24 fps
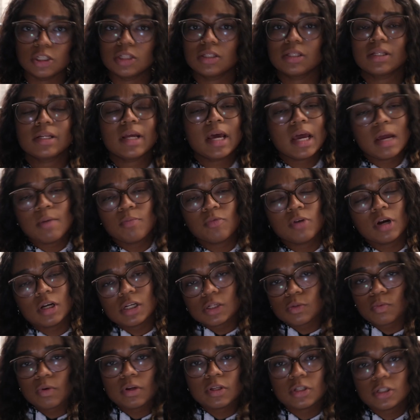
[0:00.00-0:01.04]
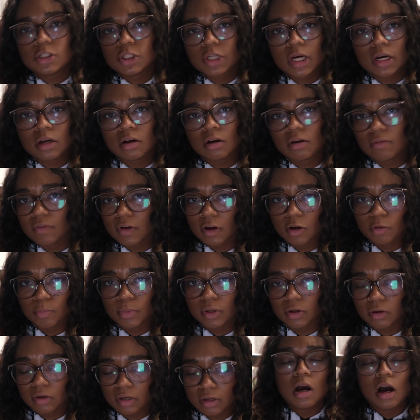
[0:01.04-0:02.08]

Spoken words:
she said, hey Bri, I just wanted to check your availability,